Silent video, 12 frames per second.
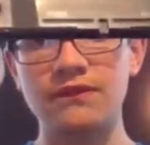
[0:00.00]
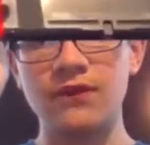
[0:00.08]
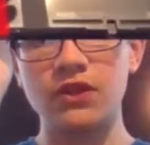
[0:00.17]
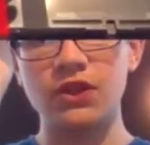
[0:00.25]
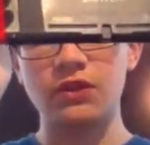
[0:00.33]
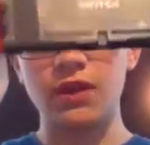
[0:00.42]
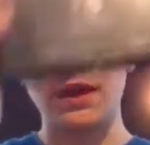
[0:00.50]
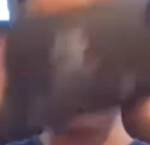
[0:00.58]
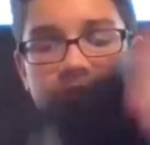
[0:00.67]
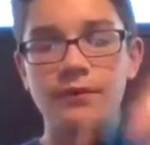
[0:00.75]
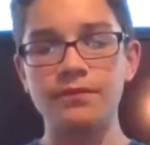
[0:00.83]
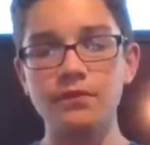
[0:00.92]
version right
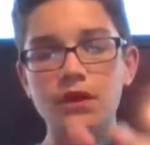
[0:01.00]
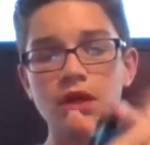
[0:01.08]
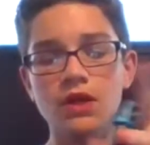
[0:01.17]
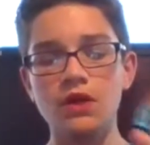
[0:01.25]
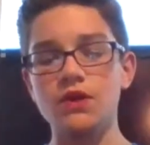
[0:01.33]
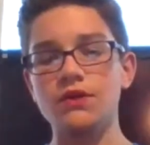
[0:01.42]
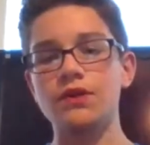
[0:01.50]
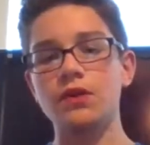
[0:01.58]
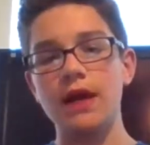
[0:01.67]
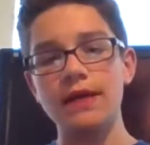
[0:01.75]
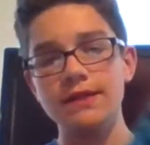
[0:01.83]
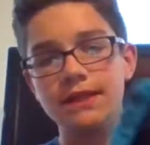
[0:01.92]
here. So
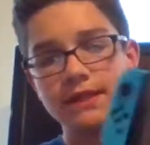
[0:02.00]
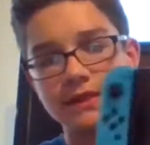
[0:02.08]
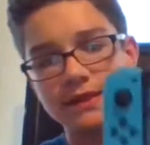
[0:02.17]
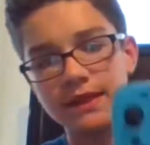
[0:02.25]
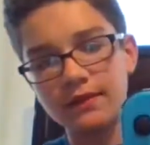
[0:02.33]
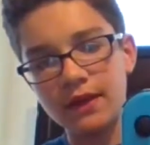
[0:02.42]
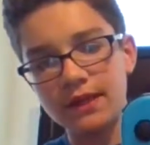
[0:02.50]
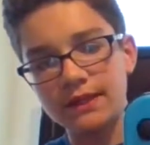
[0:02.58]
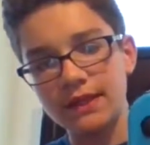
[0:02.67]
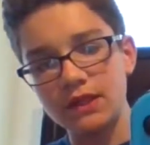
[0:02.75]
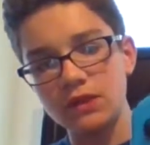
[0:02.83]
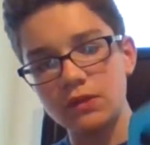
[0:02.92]
as you can see, the Nintendo
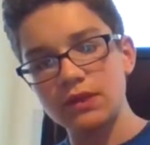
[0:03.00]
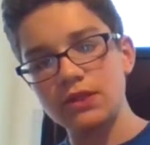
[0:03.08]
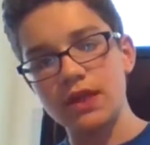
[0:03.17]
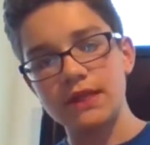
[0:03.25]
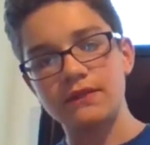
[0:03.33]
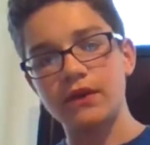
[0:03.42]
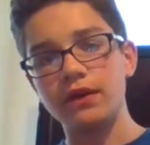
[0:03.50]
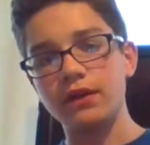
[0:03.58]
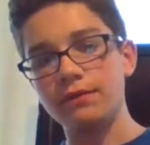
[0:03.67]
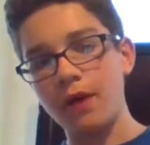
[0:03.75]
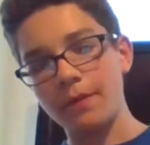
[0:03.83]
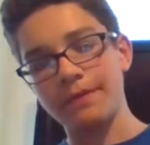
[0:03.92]
Switch is a very
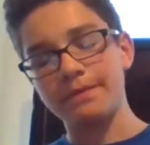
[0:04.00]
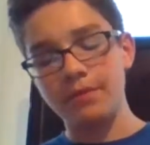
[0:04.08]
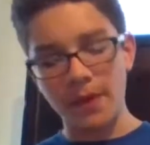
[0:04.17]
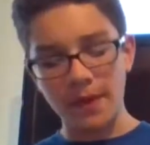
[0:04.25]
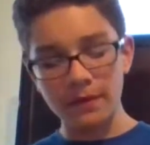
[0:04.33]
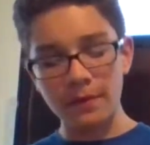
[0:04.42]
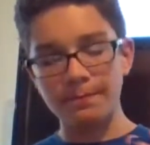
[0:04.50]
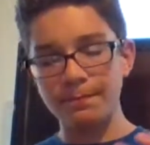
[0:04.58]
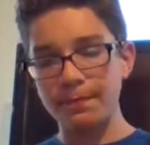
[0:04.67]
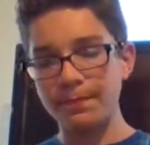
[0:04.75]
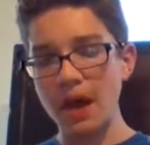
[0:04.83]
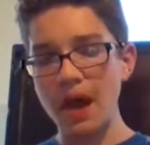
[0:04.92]

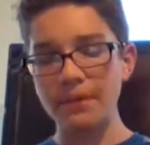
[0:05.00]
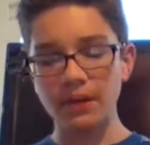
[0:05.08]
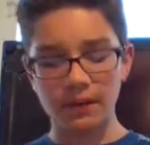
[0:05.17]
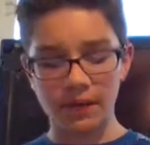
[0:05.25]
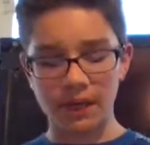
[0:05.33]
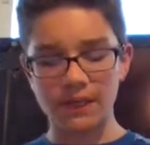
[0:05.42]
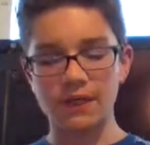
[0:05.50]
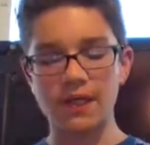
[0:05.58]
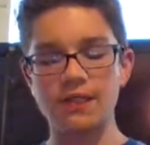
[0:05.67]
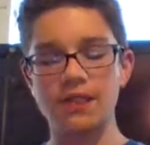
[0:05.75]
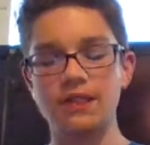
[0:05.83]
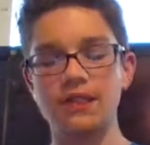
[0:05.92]
popular console. As you can
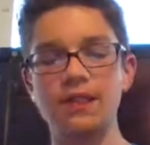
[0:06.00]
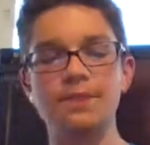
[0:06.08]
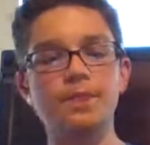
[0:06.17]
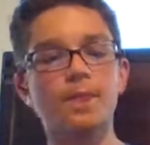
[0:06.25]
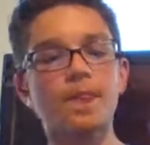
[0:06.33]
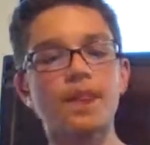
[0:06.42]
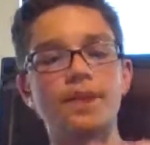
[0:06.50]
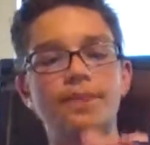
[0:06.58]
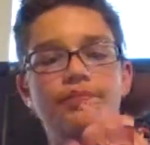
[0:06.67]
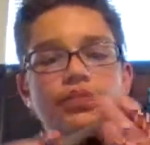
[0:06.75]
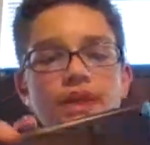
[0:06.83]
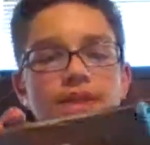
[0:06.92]
see,
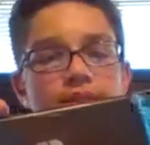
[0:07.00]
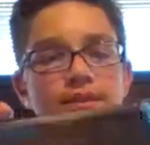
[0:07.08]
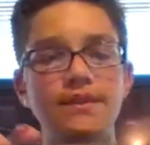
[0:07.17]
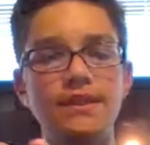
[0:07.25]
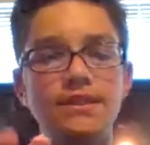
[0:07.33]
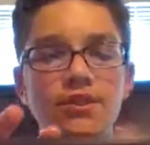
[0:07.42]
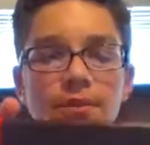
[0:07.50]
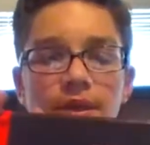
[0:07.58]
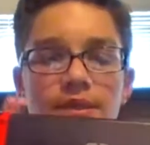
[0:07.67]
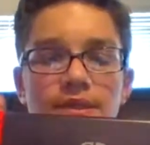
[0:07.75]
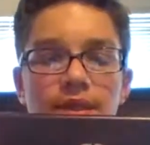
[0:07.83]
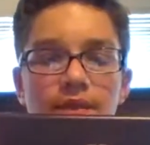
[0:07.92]
press these two buttons
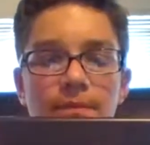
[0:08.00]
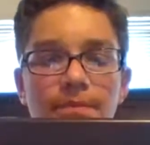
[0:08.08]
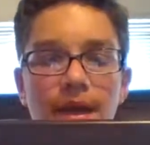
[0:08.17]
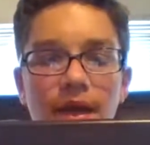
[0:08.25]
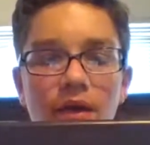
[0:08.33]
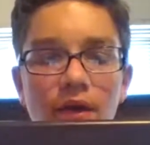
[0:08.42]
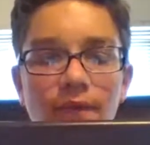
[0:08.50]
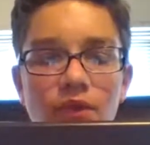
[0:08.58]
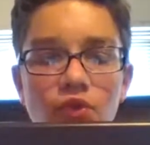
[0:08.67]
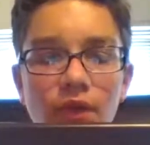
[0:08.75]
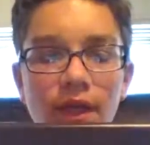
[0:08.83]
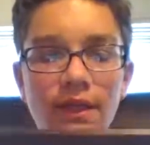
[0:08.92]
in the back on the
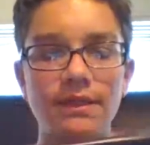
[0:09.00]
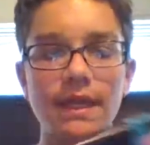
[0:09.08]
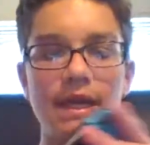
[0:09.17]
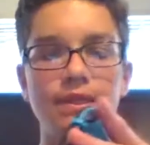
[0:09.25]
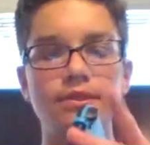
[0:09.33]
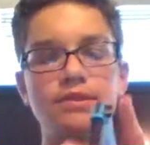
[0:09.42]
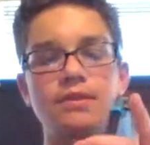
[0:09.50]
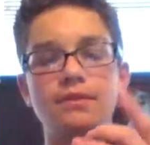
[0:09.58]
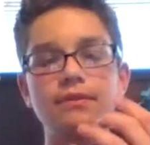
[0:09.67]
Joy-Cons as